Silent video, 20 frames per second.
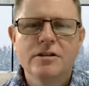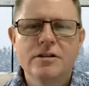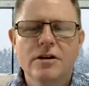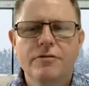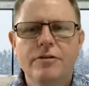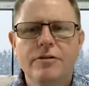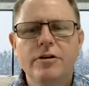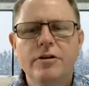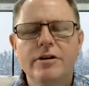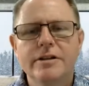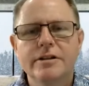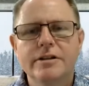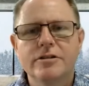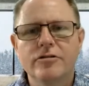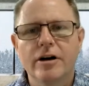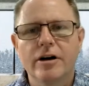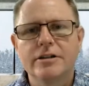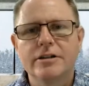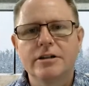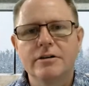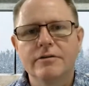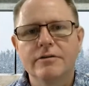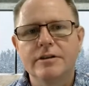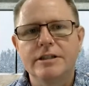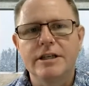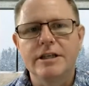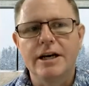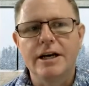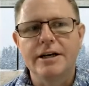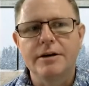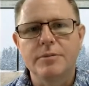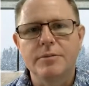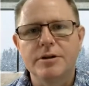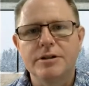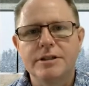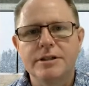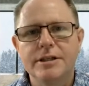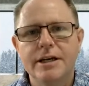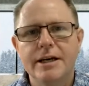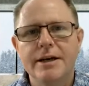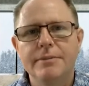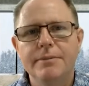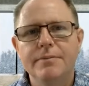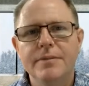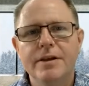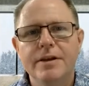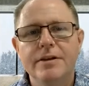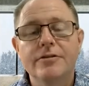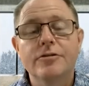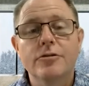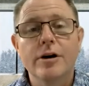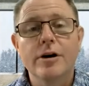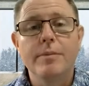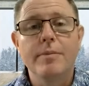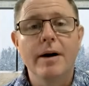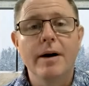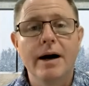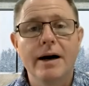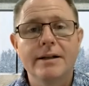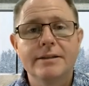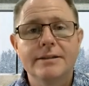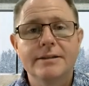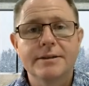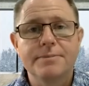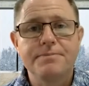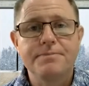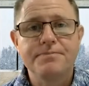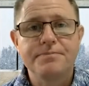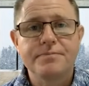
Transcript: So if we look at the structure of a JWT, there's three parts.